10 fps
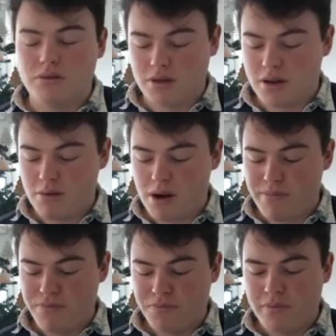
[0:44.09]

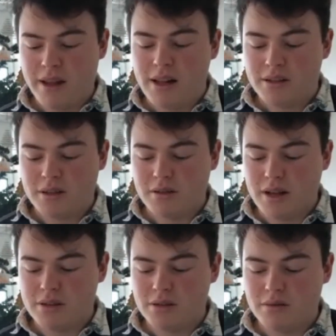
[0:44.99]
So,
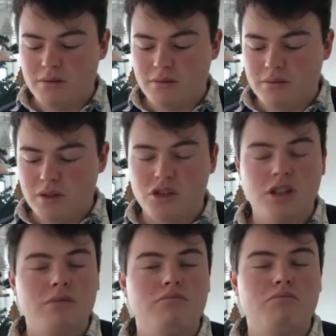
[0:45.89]
Let's
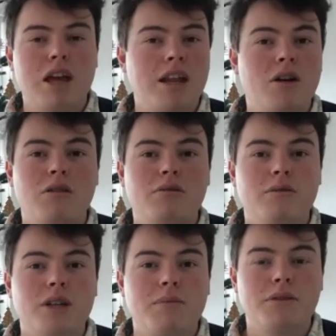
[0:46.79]
hit it off
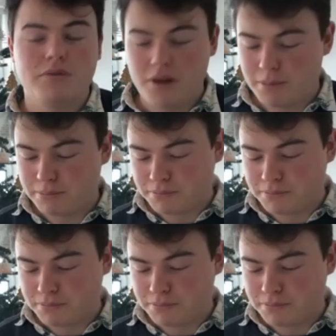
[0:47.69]
with chapter 3.